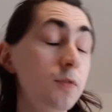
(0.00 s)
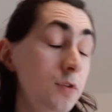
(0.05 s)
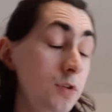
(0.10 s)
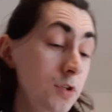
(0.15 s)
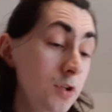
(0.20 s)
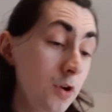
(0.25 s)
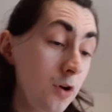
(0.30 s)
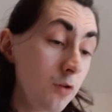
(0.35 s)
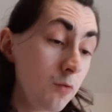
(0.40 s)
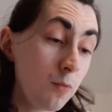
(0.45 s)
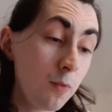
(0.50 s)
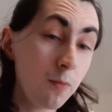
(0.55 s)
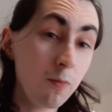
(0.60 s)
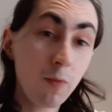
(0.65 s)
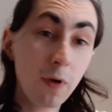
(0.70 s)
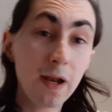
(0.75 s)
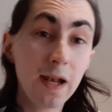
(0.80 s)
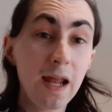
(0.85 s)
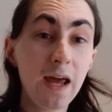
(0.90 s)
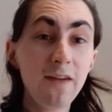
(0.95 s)

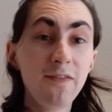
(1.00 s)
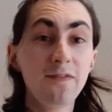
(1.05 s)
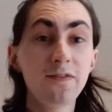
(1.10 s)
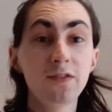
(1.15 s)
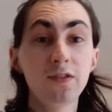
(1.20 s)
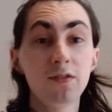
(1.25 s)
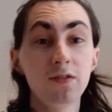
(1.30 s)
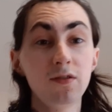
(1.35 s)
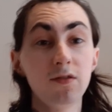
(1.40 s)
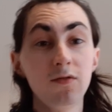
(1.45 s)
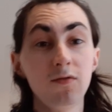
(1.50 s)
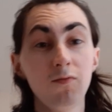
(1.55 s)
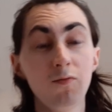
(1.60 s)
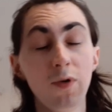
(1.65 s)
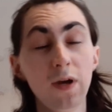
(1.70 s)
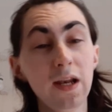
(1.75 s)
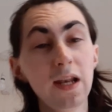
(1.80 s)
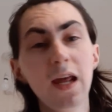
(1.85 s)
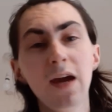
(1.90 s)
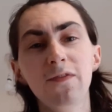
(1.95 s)
we're left
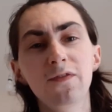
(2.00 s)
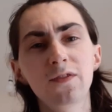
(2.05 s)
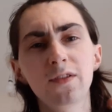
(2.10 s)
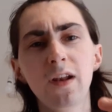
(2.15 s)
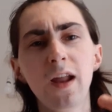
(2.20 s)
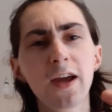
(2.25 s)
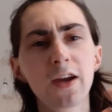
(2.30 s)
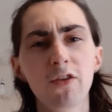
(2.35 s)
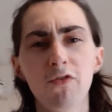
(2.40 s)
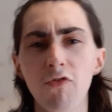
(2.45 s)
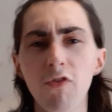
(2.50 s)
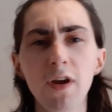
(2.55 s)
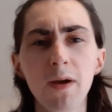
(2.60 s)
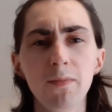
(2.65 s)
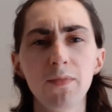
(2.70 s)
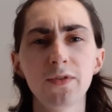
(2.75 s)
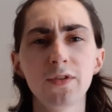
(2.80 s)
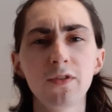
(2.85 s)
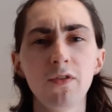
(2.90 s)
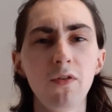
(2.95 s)
like
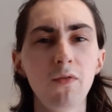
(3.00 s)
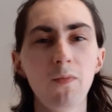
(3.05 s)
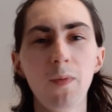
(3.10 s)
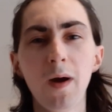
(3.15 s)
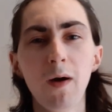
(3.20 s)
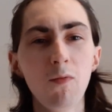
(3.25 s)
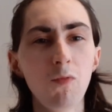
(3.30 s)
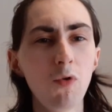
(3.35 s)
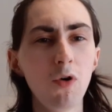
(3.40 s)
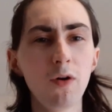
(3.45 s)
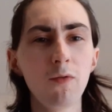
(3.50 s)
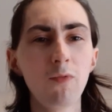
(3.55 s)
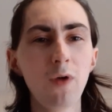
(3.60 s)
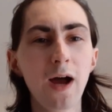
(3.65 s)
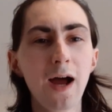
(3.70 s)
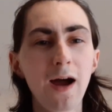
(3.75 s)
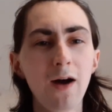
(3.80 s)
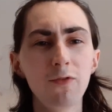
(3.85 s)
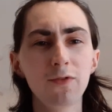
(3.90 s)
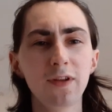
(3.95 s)
gripped about
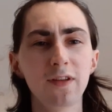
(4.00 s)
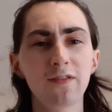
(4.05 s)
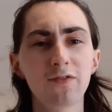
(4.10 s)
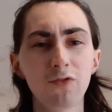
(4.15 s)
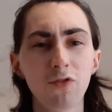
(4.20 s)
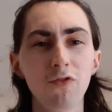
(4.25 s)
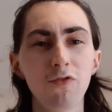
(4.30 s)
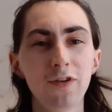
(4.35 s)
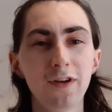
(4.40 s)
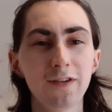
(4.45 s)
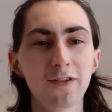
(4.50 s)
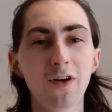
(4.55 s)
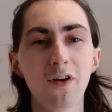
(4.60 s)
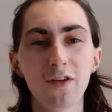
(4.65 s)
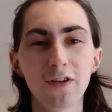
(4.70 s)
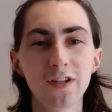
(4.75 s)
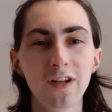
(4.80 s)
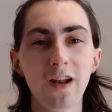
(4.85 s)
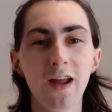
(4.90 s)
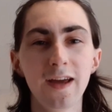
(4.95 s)
how this story is
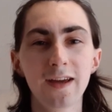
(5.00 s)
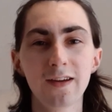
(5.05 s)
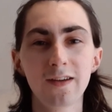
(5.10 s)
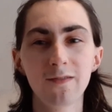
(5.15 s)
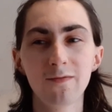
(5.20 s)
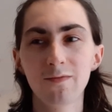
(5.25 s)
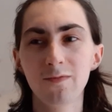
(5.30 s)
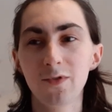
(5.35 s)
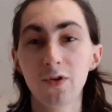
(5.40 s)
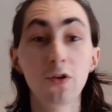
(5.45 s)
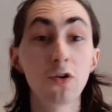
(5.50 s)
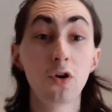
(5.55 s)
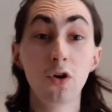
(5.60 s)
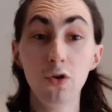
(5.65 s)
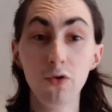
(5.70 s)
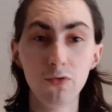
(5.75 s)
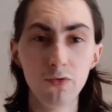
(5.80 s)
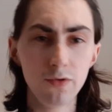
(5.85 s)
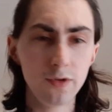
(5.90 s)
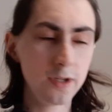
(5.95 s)
going to like
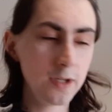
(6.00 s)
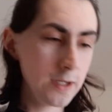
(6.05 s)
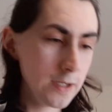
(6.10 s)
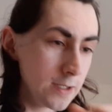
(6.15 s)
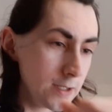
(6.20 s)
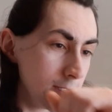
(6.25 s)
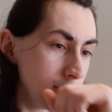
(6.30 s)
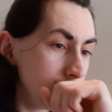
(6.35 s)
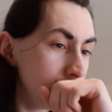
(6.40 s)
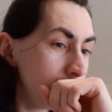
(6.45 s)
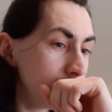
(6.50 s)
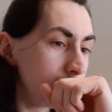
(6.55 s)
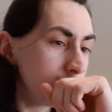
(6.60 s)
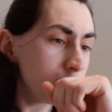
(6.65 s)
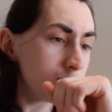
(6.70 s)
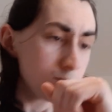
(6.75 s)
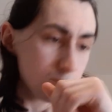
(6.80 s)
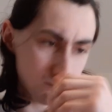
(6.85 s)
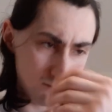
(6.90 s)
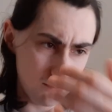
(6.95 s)
conclude.
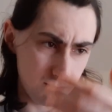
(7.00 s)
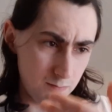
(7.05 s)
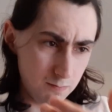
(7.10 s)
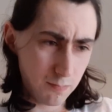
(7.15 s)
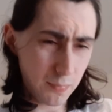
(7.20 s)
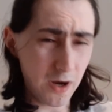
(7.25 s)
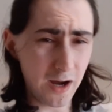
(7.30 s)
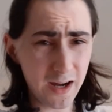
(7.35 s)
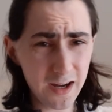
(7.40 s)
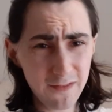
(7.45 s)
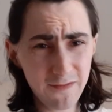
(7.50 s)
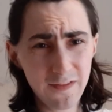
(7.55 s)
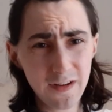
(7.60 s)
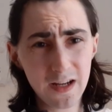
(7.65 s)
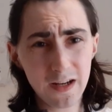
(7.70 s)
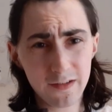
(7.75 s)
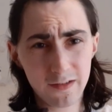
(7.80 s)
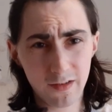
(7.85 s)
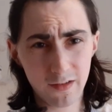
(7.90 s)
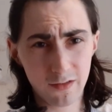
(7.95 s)
But I
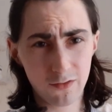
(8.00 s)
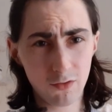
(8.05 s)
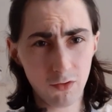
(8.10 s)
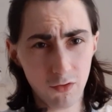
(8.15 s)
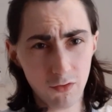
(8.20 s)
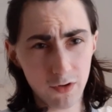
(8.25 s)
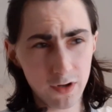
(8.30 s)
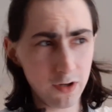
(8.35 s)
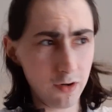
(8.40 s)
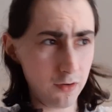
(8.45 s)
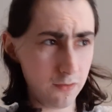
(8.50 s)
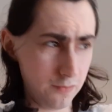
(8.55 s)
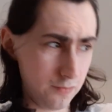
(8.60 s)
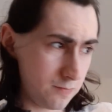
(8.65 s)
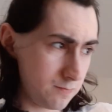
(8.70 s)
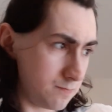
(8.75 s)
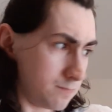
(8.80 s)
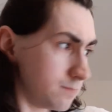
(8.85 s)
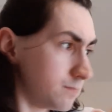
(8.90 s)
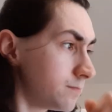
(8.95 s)
feel it's a story of
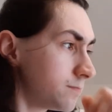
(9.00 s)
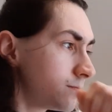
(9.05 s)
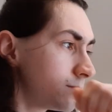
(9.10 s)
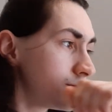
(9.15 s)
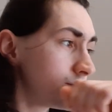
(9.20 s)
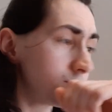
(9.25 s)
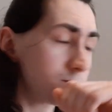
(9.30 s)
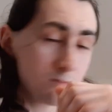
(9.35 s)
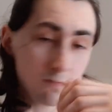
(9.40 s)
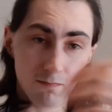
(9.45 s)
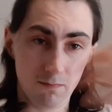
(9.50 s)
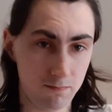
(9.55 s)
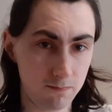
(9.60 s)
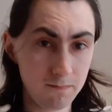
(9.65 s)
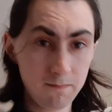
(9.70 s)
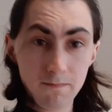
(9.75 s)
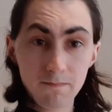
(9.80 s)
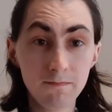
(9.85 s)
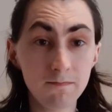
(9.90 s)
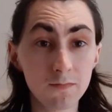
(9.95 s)

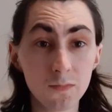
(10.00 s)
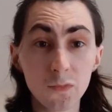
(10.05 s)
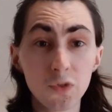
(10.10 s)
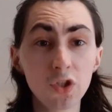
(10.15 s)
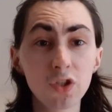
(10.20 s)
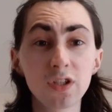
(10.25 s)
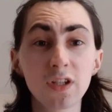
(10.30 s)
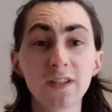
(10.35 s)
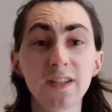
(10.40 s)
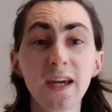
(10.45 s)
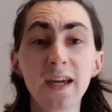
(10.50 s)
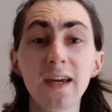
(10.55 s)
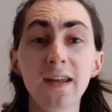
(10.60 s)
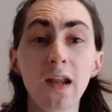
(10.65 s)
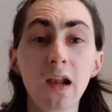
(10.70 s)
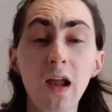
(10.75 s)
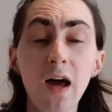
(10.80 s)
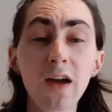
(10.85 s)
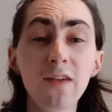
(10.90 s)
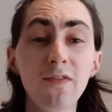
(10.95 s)
just a day in
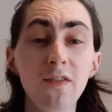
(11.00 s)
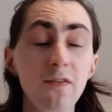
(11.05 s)
the life